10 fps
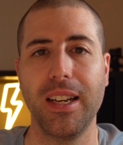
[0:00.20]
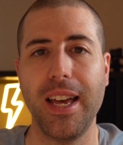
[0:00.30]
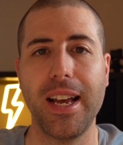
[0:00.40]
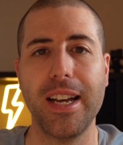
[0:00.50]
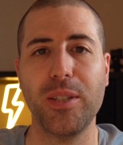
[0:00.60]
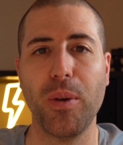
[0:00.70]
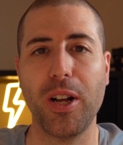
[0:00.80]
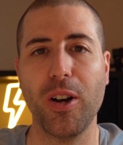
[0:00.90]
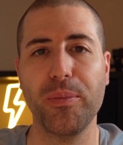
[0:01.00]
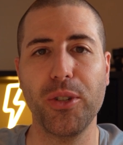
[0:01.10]
Hey guys,
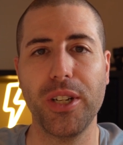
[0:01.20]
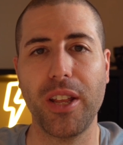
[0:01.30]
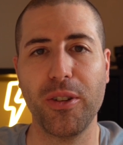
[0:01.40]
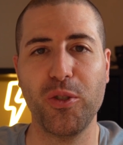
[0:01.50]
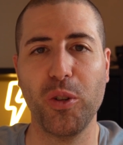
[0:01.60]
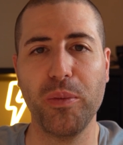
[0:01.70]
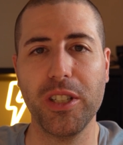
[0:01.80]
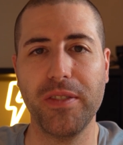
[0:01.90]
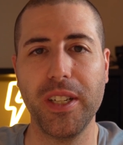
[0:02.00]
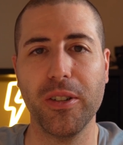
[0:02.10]
welcome to another drone
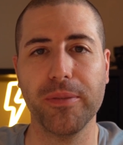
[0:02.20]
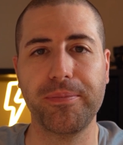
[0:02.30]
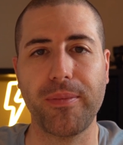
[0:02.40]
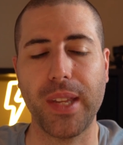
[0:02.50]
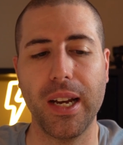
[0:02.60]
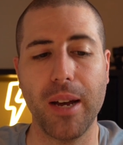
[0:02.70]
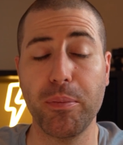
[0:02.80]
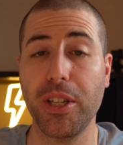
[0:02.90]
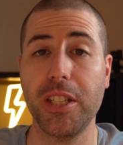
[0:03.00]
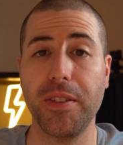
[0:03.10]
buzz video. I
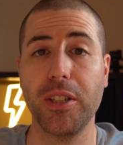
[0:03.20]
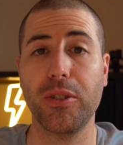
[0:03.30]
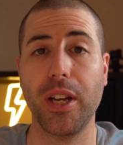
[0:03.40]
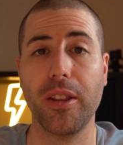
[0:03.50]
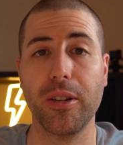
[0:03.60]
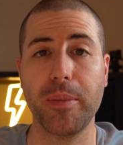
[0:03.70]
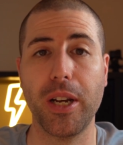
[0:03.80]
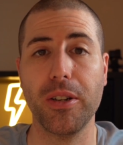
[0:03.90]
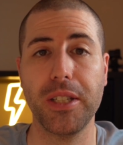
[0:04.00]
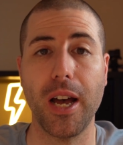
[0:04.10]
put this video together
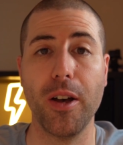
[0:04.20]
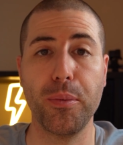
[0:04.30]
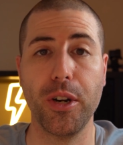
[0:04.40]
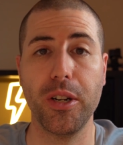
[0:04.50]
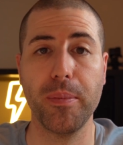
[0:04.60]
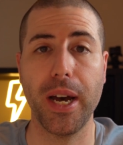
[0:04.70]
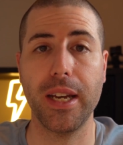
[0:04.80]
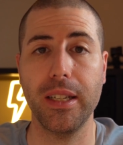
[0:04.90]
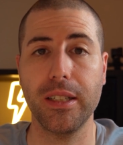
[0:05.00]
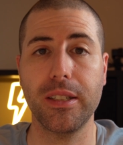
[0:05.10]
because I upgraded my
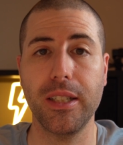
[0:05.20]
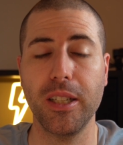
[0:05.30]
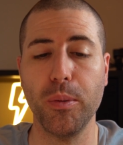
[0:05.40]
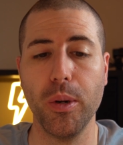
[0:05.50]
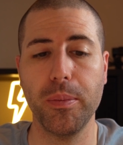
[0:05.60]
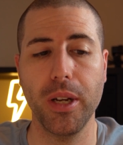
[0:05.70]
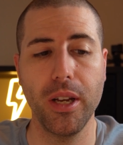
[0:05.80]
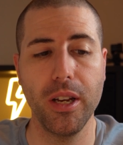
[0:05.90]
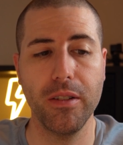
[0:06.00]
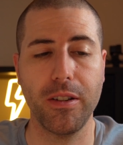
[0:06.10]
little Cinewhoop
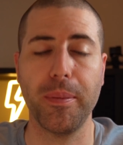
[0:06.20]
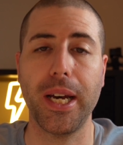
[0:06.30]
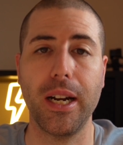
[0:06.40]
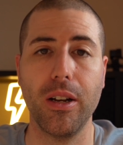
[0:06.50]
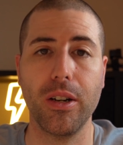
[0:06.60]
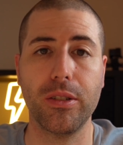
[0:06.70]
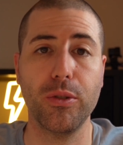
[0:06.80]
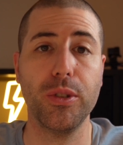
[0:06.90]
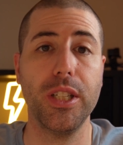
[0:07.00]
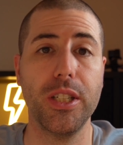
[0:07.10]
from analog
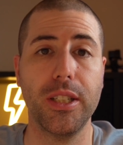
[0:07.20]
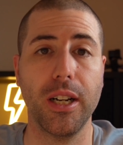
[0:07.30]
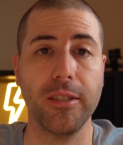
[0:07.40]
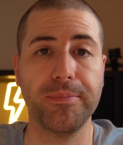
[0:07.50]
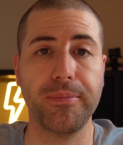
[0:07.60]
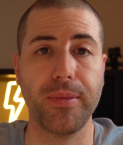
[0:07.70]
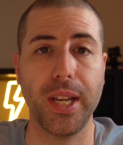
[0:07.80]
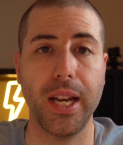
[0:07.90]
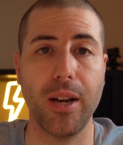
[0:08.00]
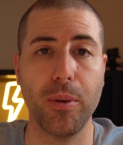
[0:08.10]
to digital,
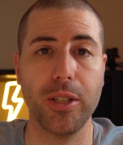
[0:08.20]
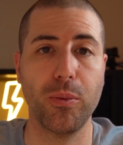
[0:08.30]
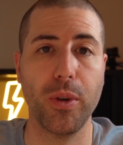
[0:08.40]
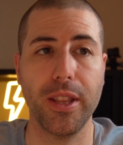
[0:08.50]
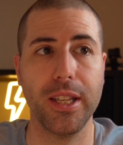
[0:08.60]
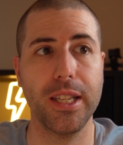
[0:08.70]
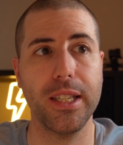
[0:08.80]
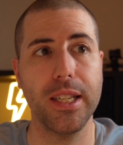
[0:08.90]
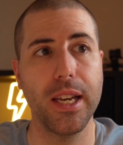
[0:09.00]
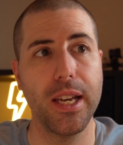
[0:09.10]
and I went with
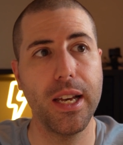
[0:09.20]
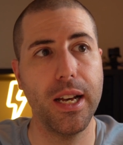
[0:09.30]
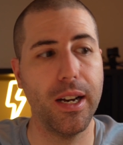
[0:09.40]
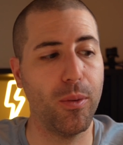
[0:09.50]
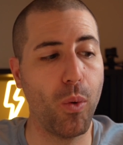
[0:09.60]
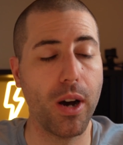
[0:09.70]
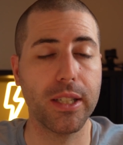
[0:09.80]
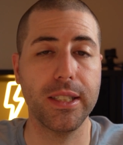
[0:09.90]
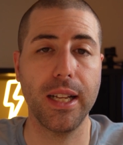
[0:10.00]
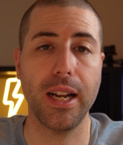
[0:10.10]
the
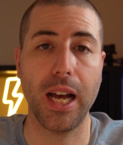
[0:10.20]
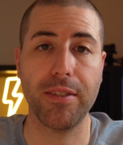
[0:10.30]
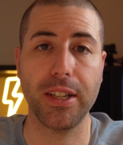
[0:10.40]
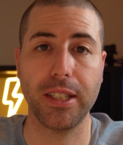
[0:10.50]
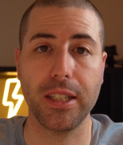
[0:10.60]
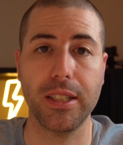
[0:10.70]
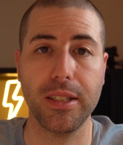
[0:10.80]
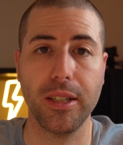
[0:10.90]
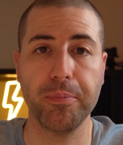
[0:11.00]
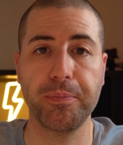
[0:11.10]
Walksnail Avatar
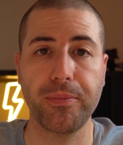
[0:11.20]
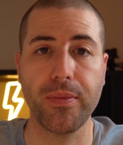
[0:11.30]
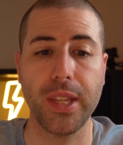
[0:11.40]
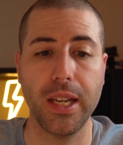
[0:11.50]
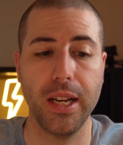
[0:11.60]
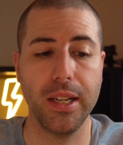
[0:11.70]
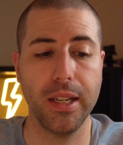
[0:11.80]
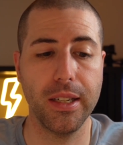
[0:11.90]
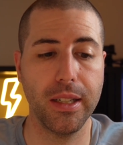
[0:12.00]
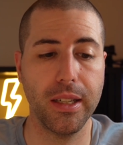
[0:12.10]
system, and
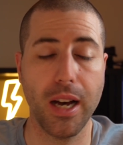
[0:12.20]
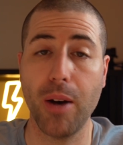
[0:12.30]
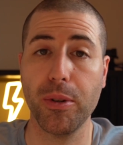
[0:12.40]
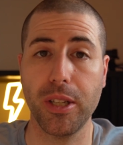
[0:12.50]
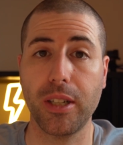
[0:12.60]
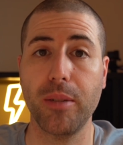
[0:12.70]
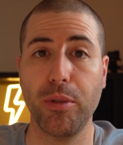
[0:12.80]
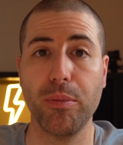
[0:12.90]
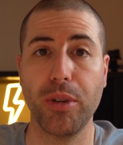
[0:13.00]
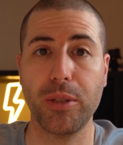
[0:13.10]
then I was actually
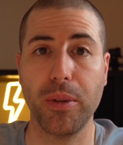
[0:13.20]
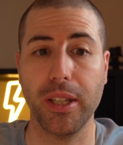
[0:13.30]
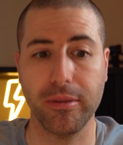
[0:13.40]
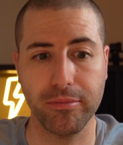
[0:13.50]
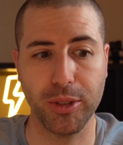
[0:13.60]
pretty impressed with it.